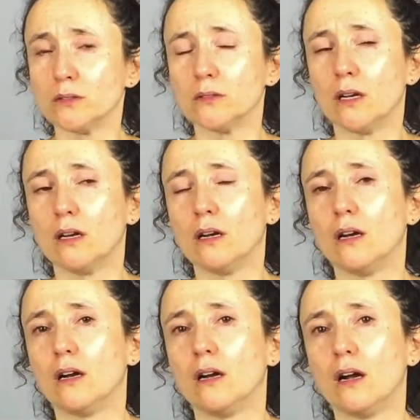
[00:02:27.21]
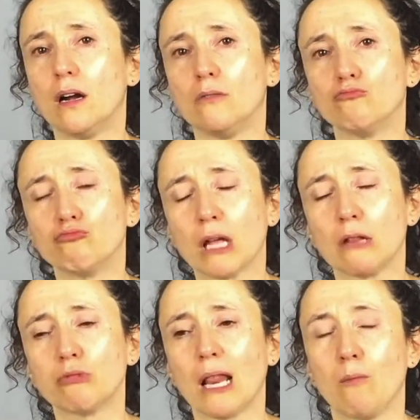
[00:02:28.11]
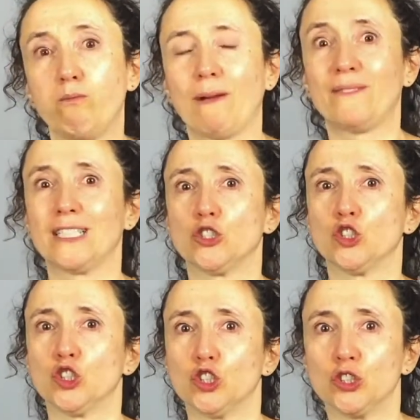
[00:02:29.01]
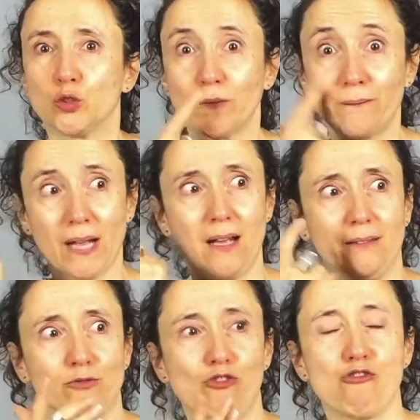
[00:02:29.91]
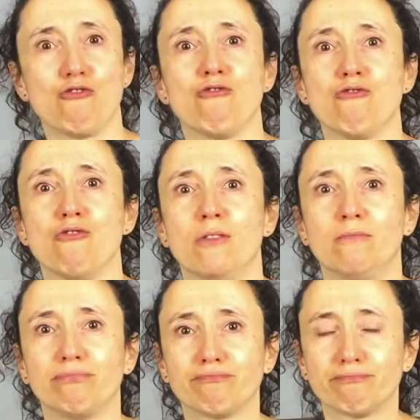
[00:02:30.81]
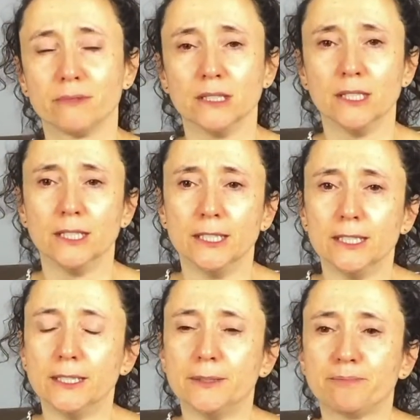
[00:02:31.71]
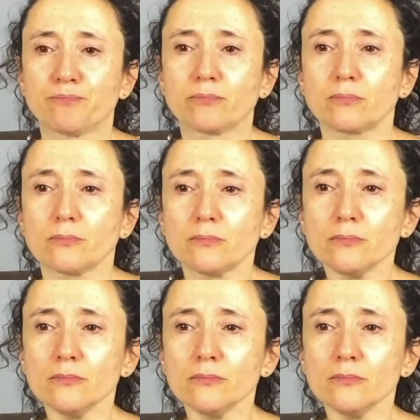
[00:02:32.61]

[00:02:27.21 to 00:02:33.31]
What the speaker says: It's a real privilege to have found Abigail, as she has all of those skills and experience.